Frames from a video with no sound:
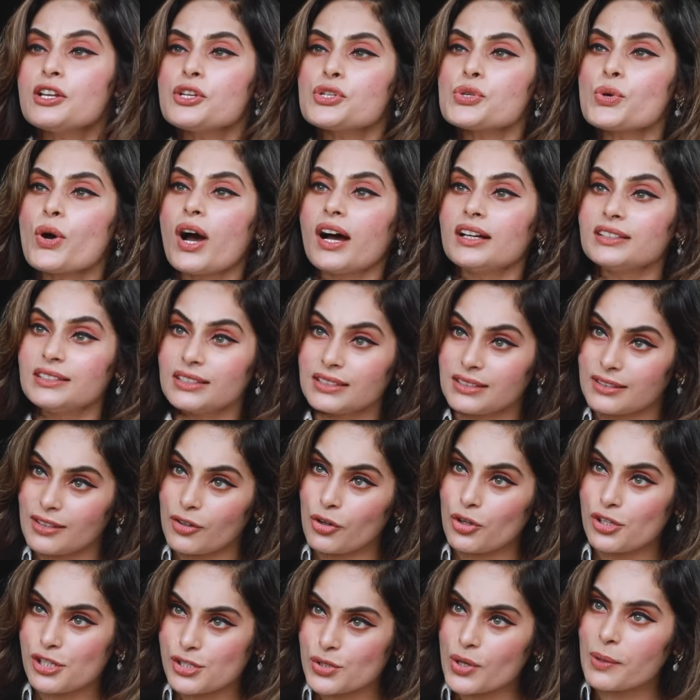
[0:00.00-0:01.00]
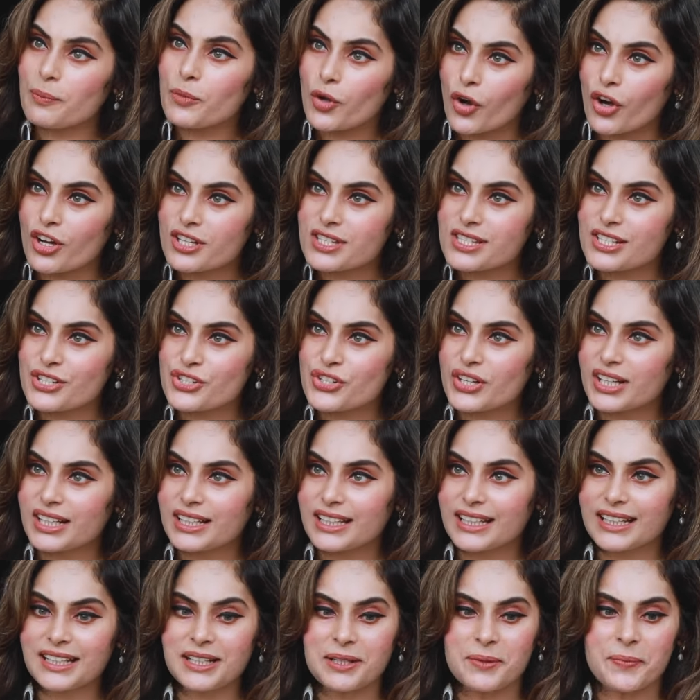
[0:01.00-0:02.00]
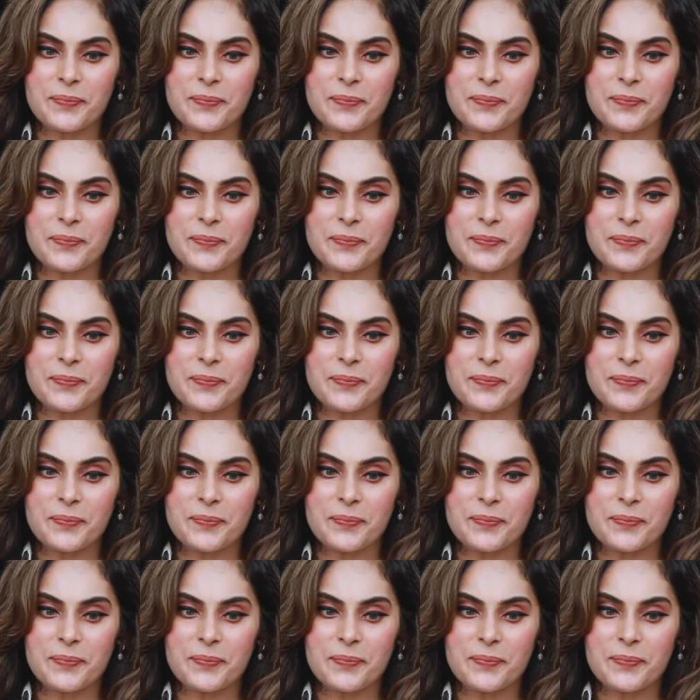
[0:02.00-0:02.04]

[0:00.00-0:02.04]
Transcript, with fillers: So adukku also I'm concentrating.